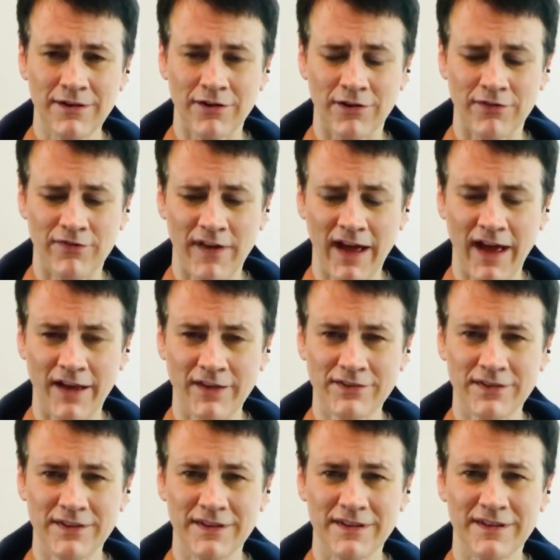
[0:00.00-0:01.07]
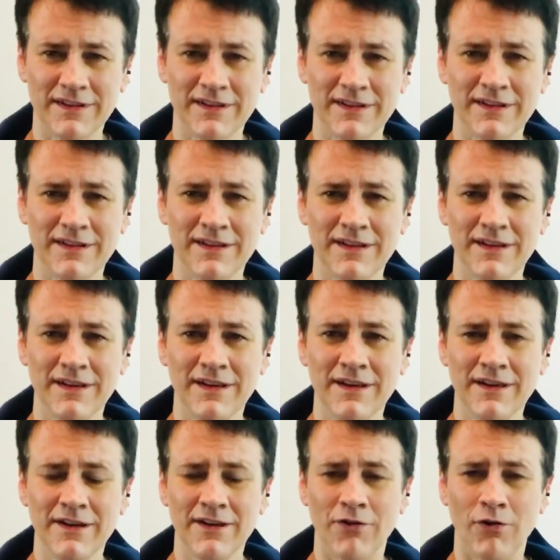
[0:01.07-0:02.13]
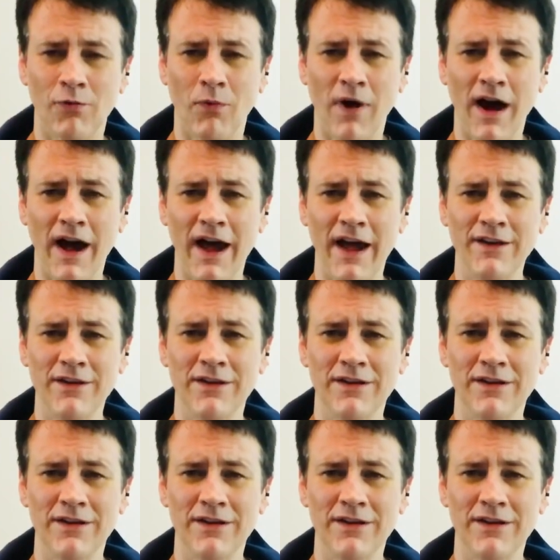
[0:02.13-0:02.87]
or fast, or wide.